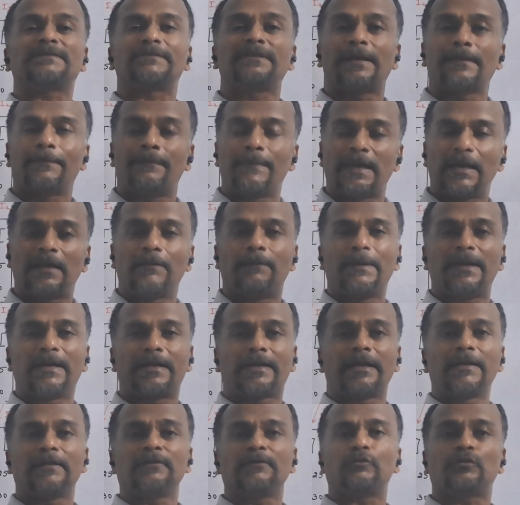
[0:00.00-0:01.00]
the bell
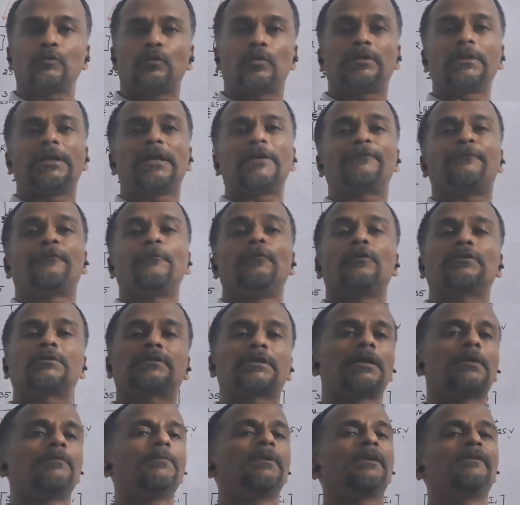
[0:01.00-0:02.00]
button so that
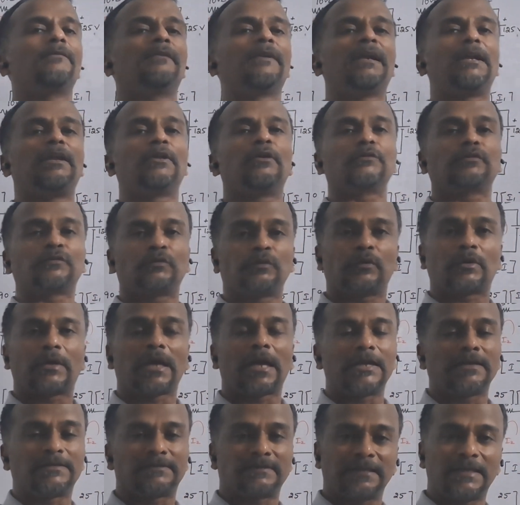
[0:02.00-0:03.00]
forthcoming videos you
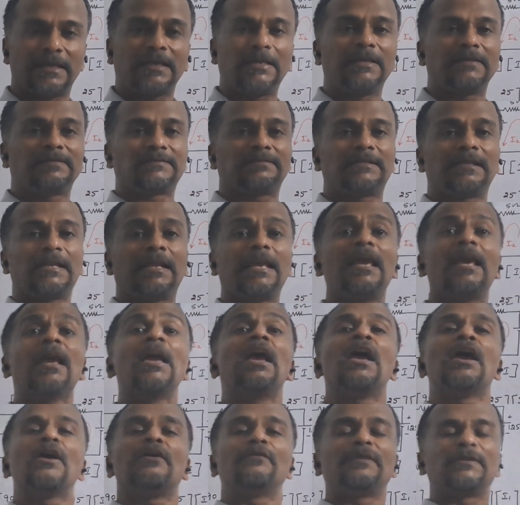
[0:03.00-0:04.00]
can see easily.
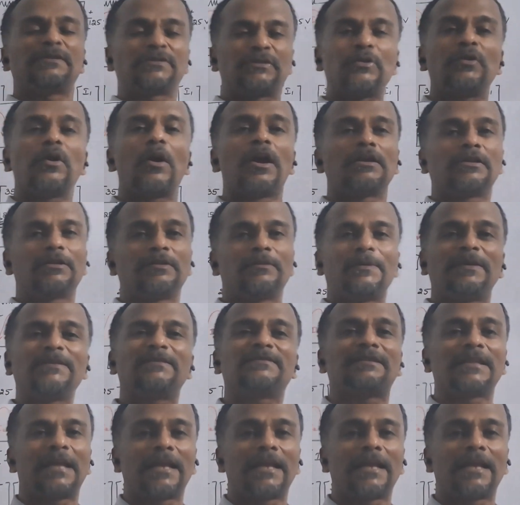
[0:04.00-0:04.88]
Wish you all the best.